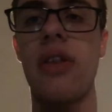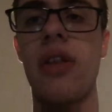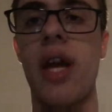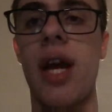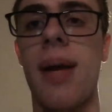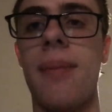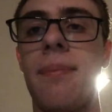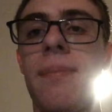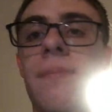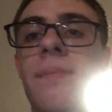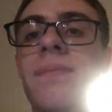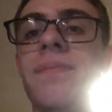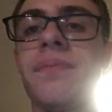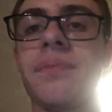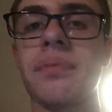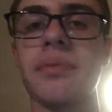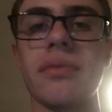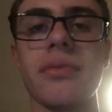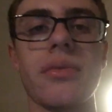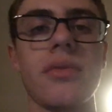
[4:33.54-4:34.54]
them
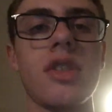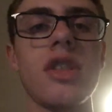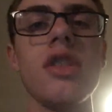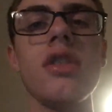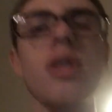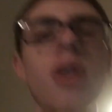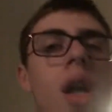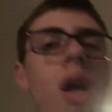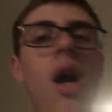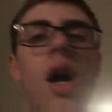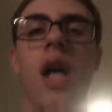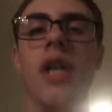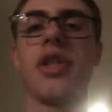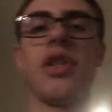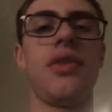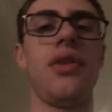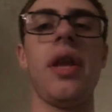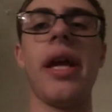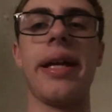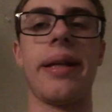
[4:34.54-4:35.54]

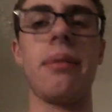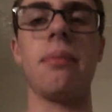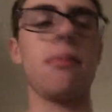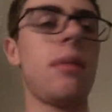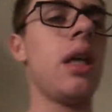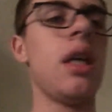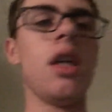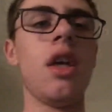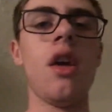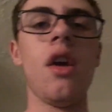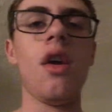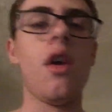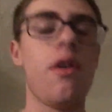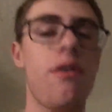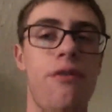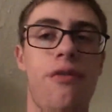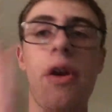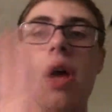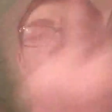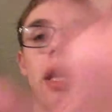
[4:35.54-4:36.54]
just Like,
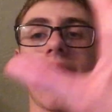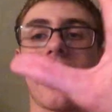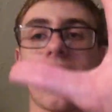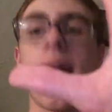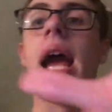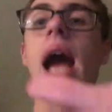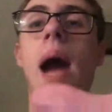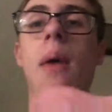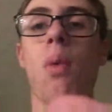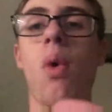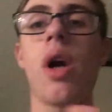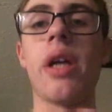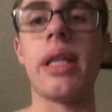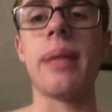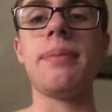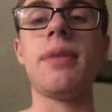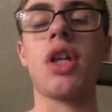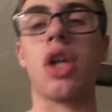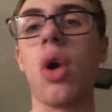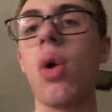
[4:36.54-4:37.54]
like they, I want
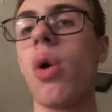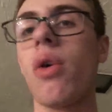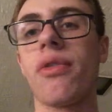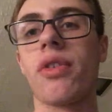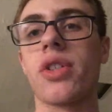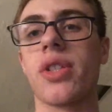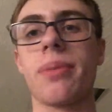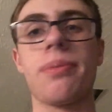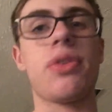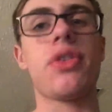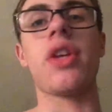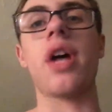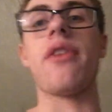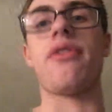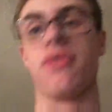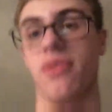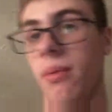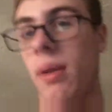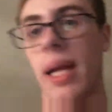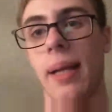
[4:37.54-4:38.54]
them to go over some stuff,
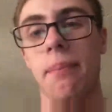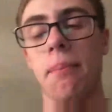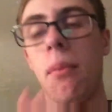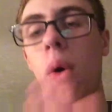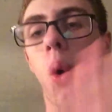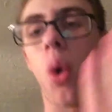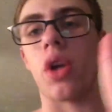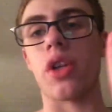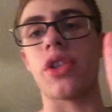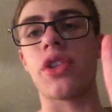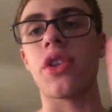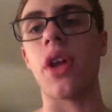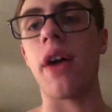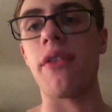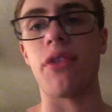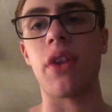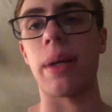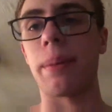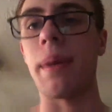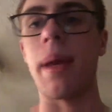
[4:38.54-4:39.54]
like more
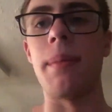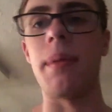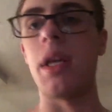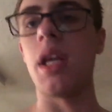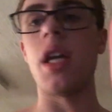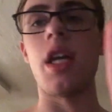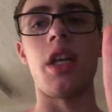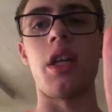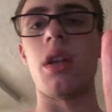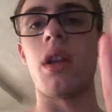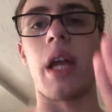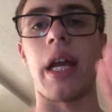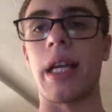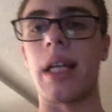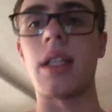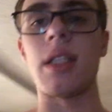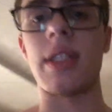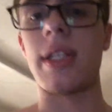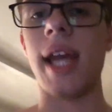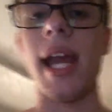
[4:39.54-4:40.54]
stuff, like maybe in, like
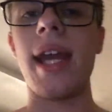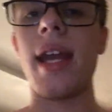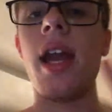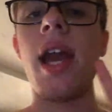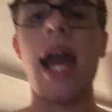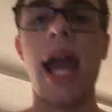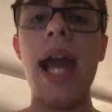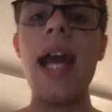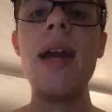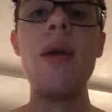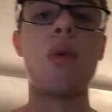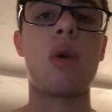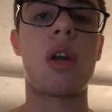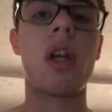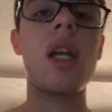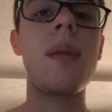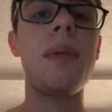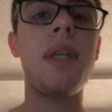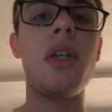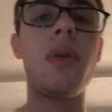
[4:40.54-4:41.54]
say, hey, we're
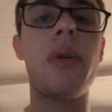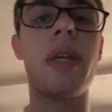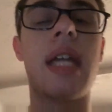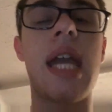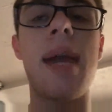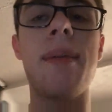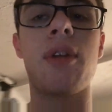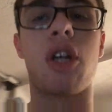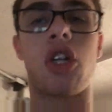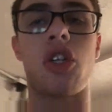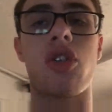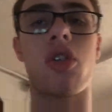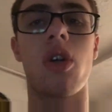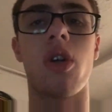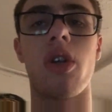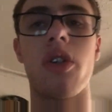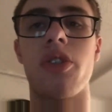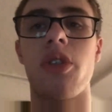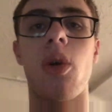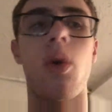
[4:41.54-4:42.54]
gonna be doing camera
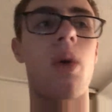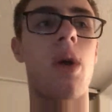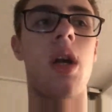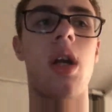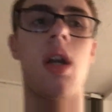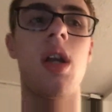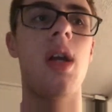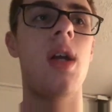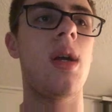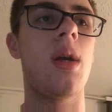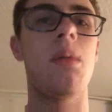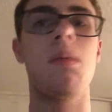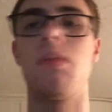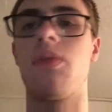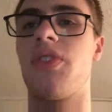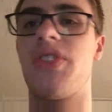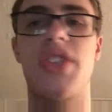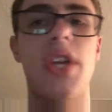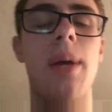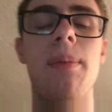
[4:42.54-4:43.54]
controls or
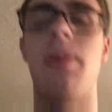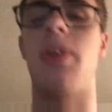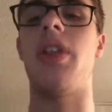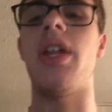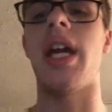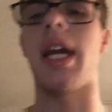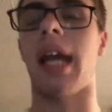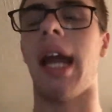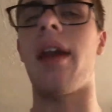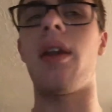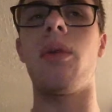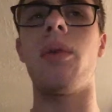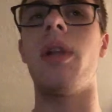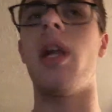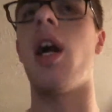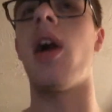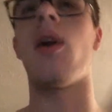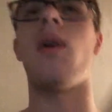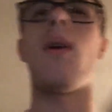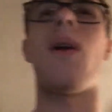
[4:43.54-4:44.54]
something. I don't
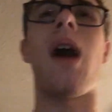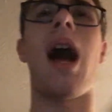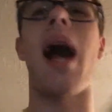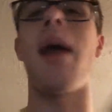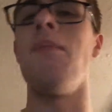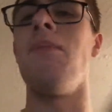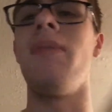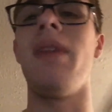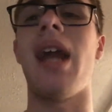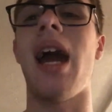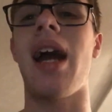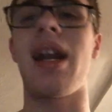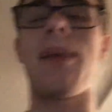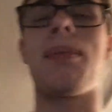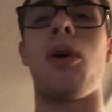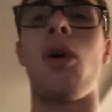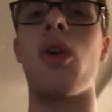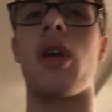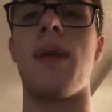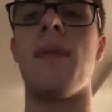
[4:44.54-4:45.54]
know. I'm not
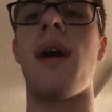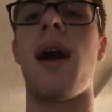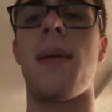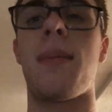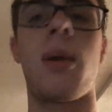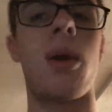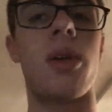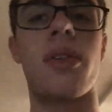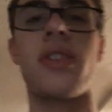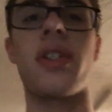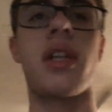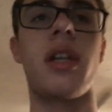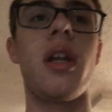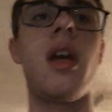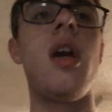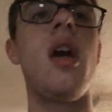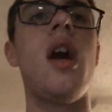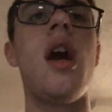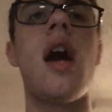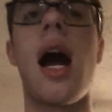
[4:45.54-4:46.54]
a Pokemon person.
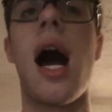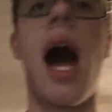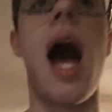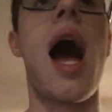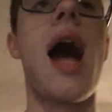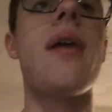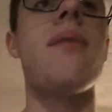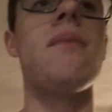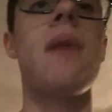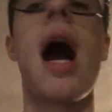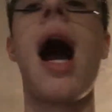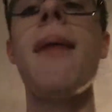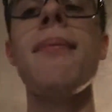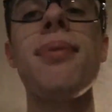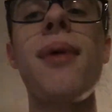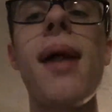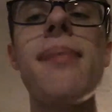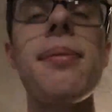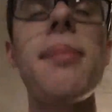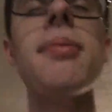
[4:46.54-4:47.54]
I'm
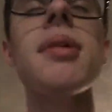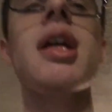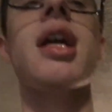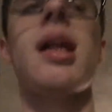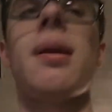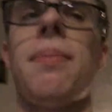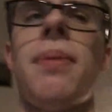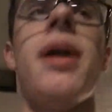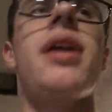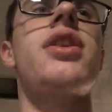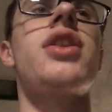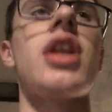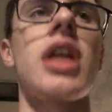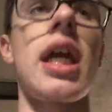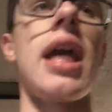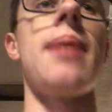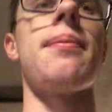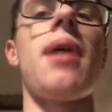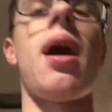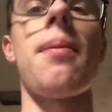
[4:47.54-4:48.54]
probably gonna pick the
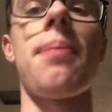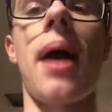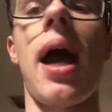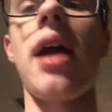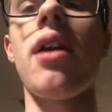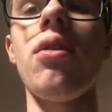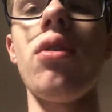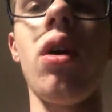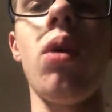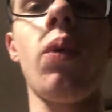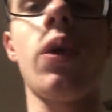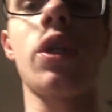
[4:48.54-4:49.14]
game up. I don't know